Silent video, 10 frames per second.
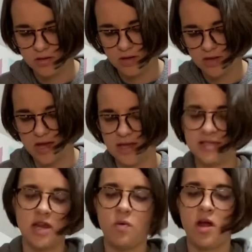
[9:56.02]
Like I
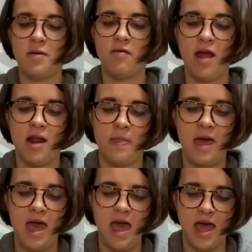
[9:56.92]
said, you want to be right on
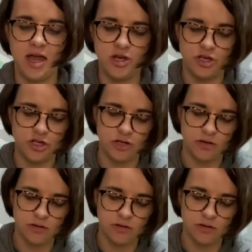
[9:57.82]
the edge.